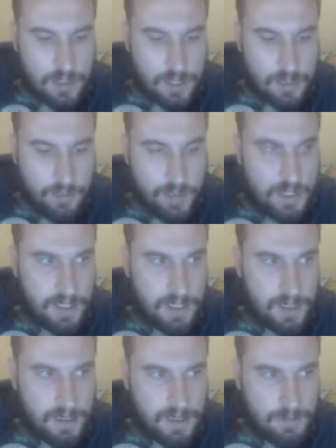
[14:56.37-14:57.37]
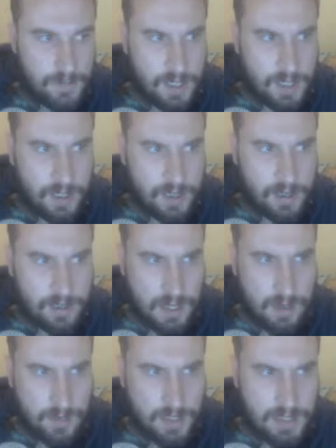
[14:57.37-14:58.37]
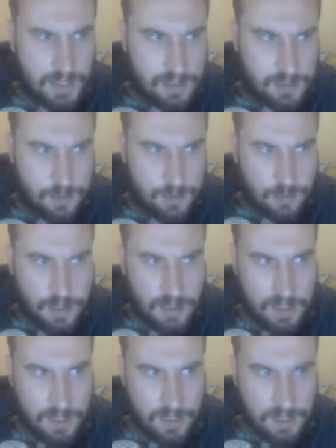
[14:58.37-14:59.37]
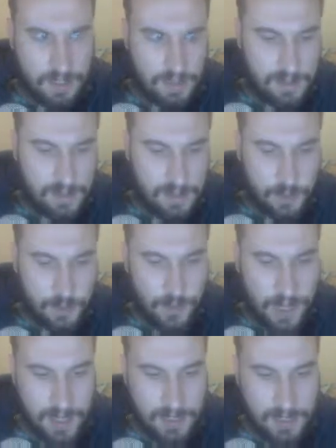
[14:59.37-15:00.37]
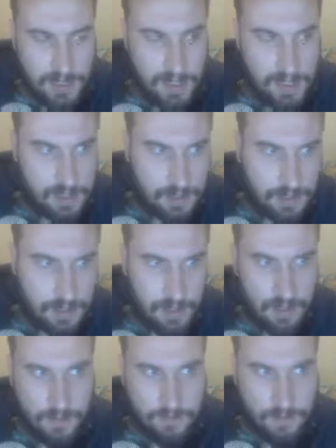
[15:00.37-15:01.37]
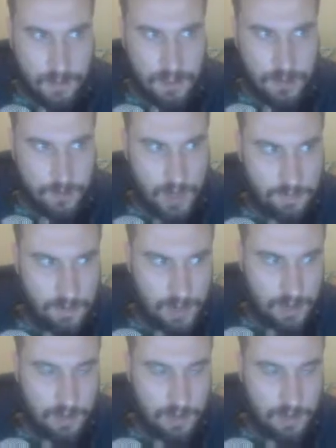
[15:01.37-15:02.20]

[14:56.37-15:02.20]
Q and E seem like commonsensical keys, and then WASD is for the strafing.